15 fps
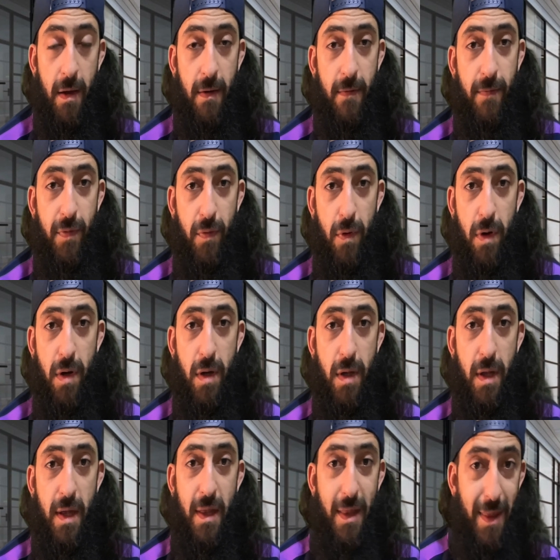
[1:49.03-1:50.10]
For
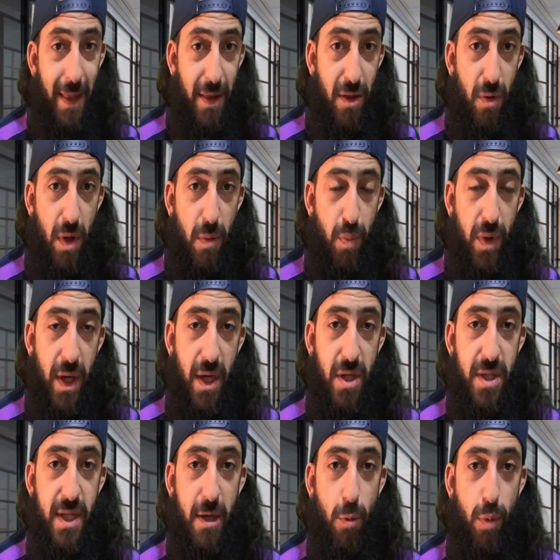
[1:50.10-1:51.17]
the three
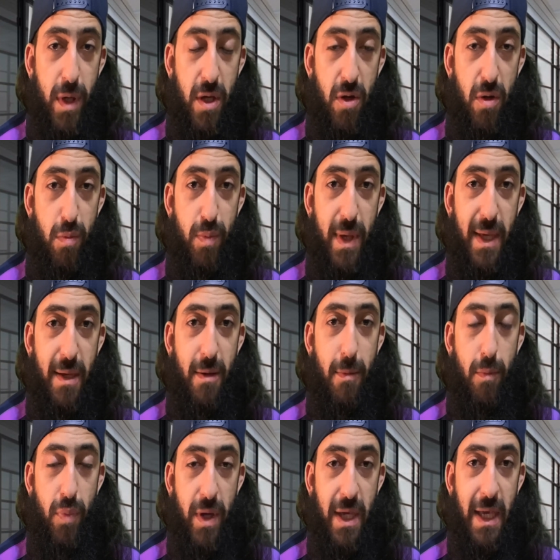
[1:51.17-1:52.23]
players that we could be
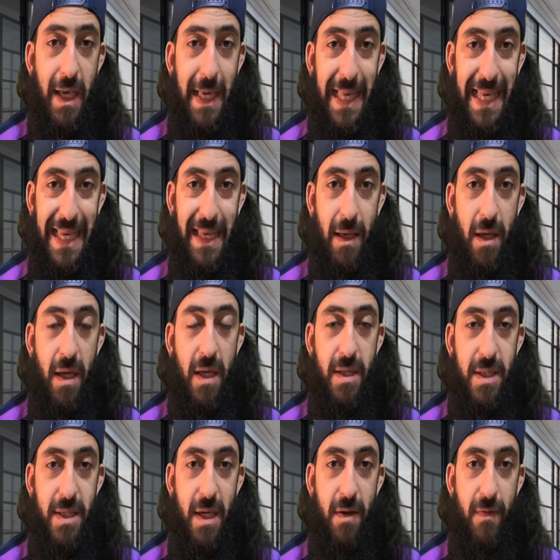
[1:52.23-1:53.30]
bringing in
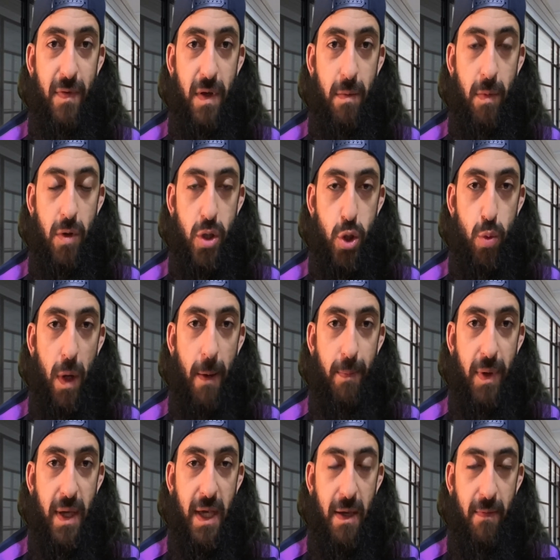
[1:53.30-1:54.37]
instead of him or
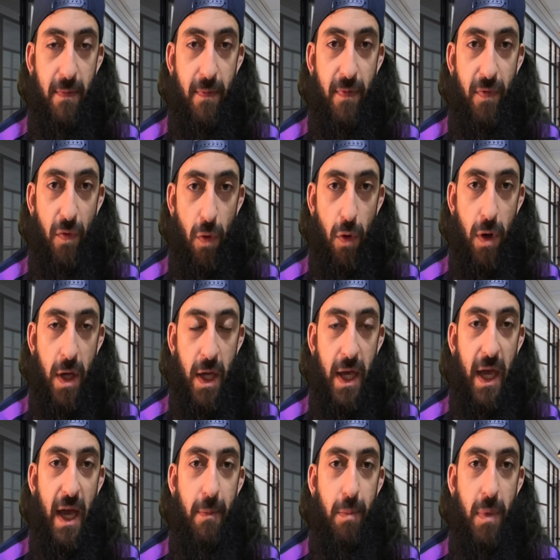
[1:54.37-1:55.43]
swapping him for
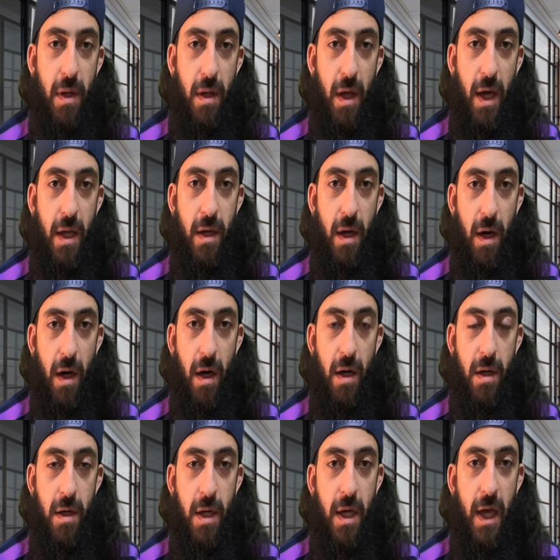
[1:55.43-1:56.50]
at Milan
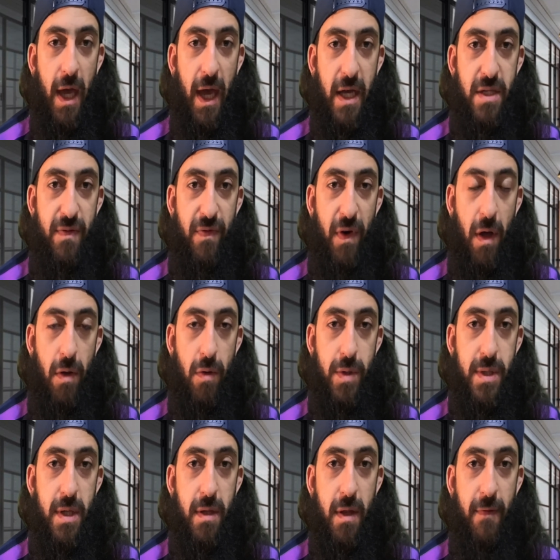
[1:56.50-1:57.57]
are as
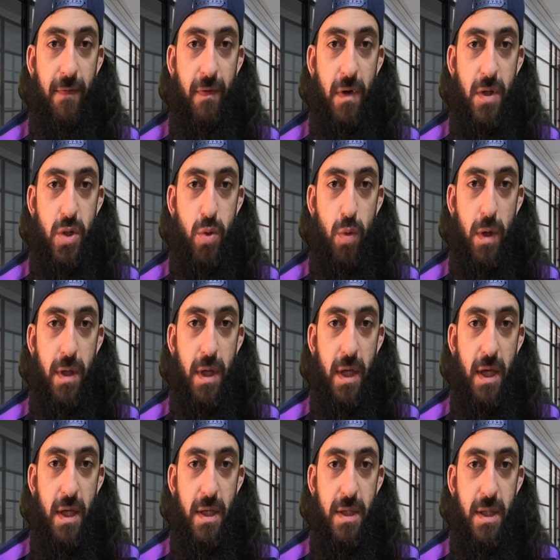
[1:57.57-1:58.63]
follows. The first one
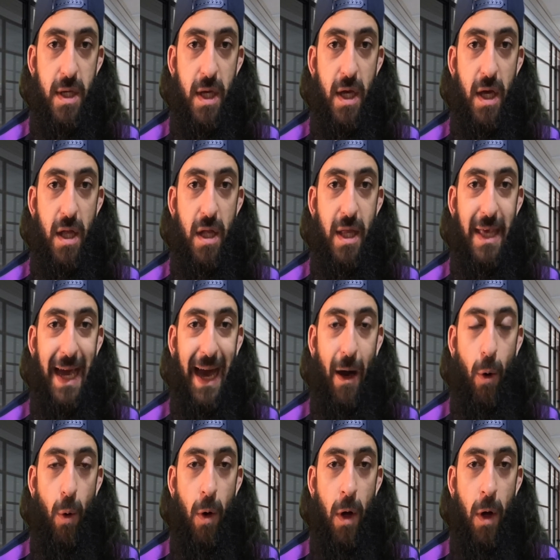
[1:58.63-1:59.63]
is Leao.